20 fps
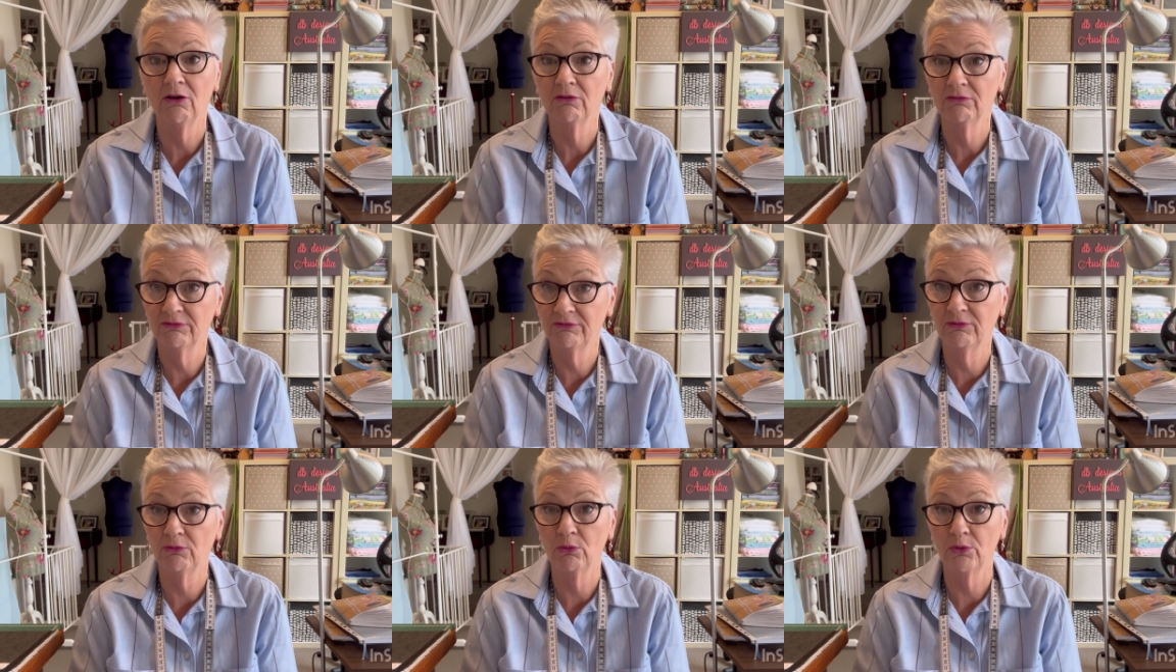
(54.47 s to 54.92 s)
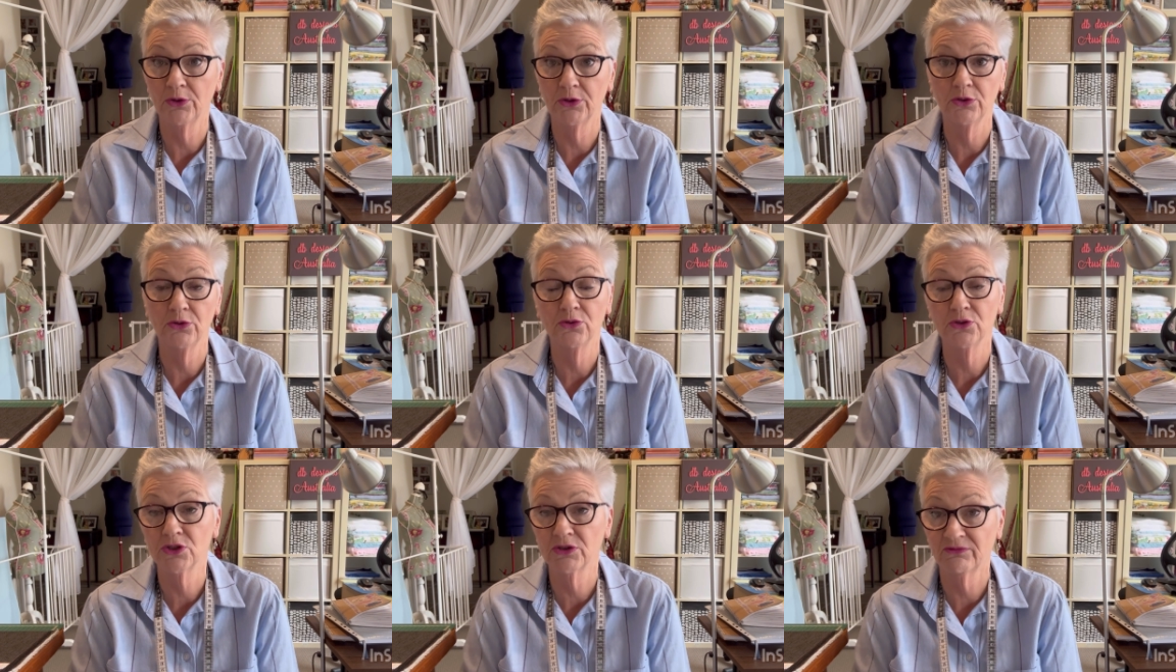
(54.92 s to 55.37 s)
for
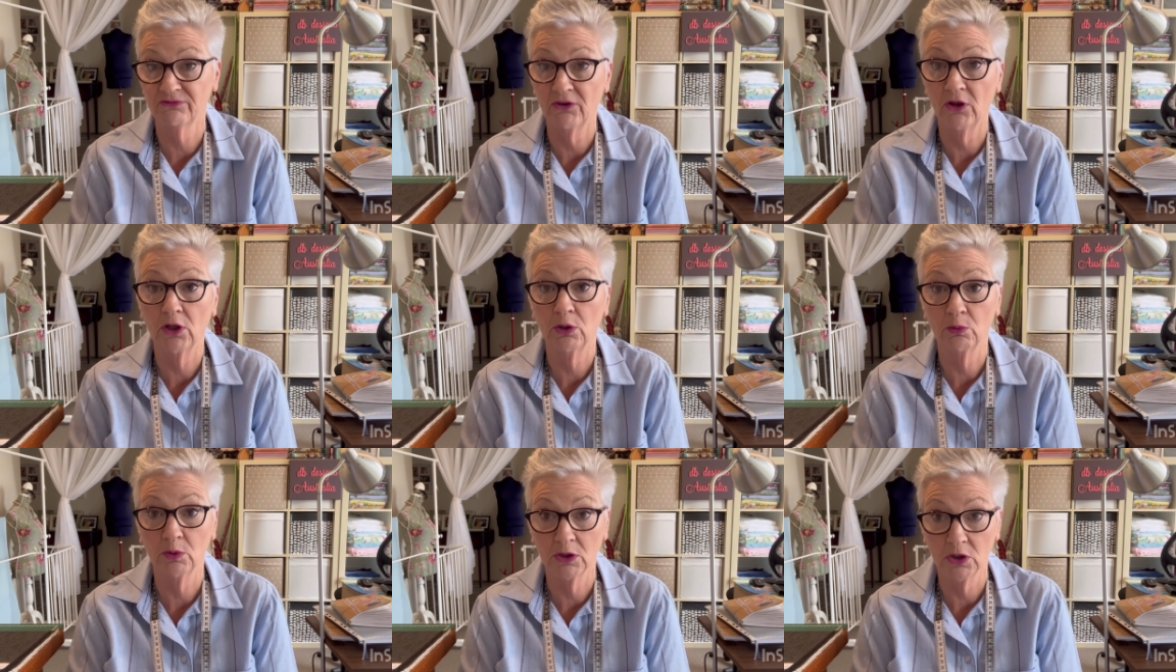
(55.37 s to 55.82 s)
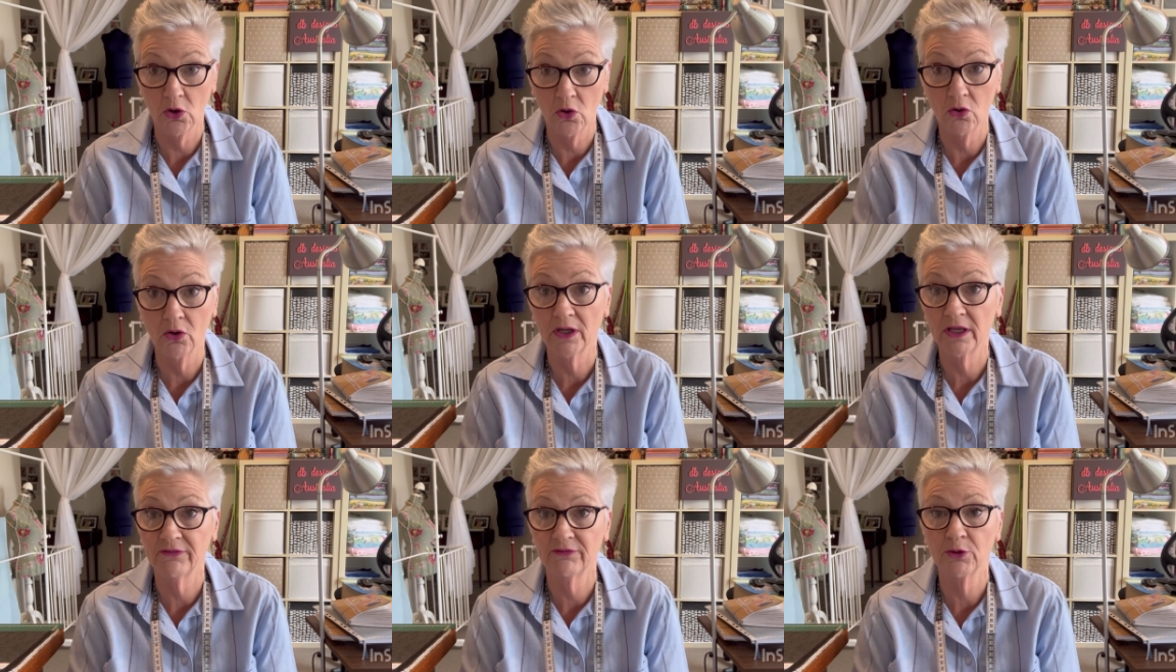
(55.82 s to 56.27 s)
you to follow
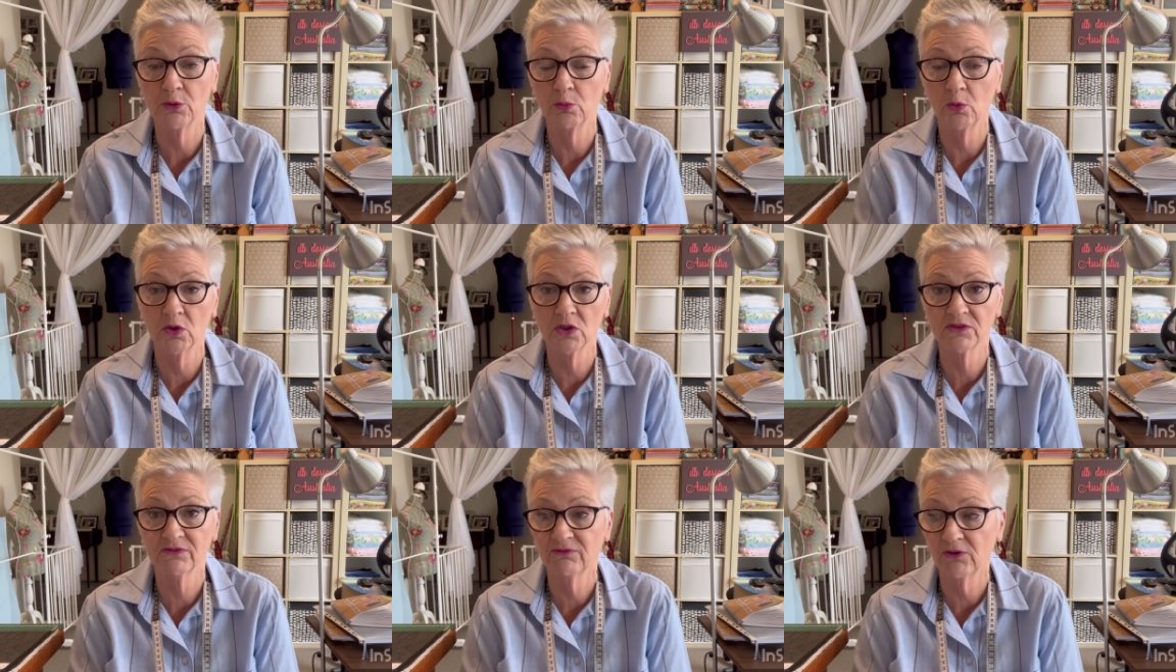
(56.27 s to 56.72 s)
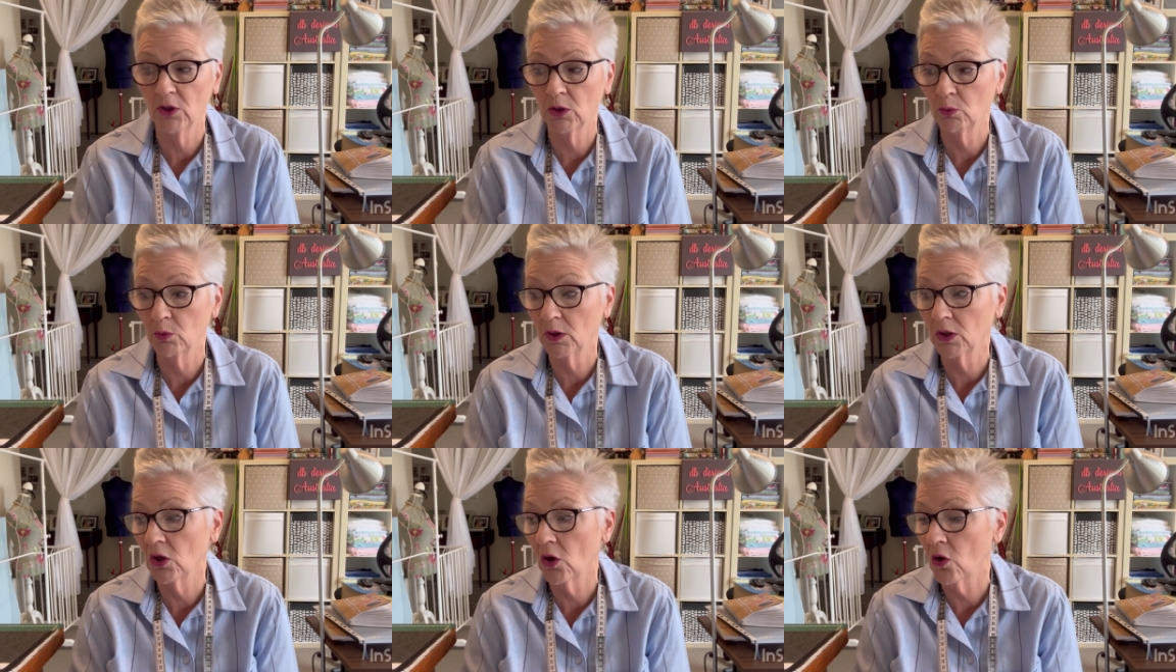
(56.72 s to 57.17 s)
along if you want to follow
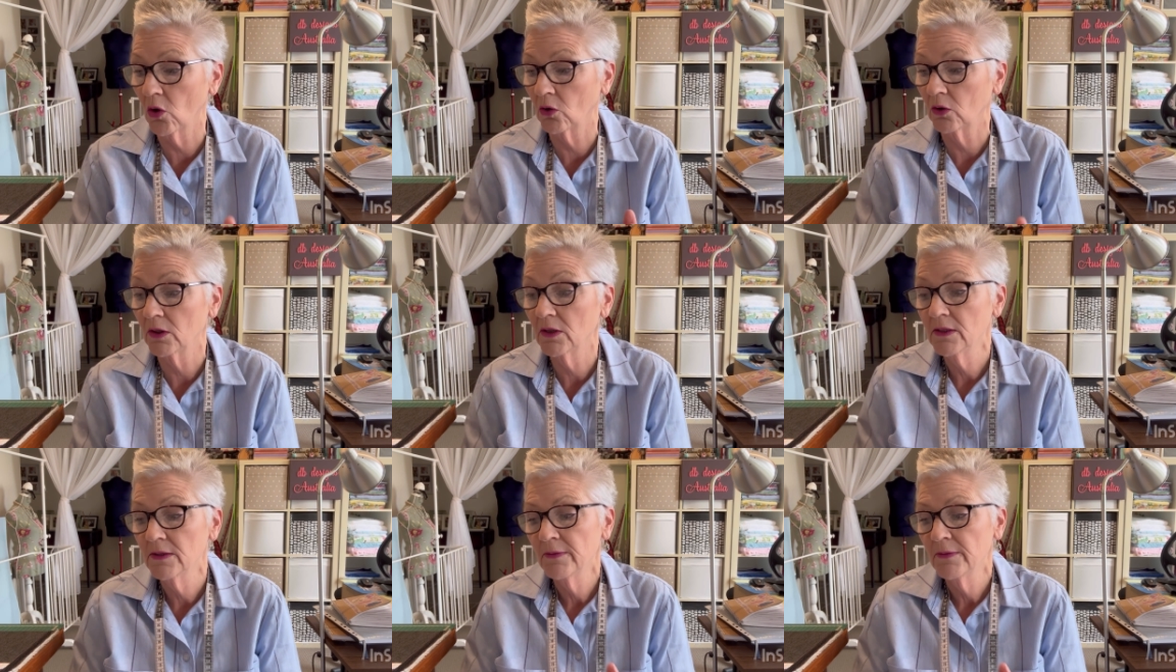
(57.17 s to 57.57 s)
along.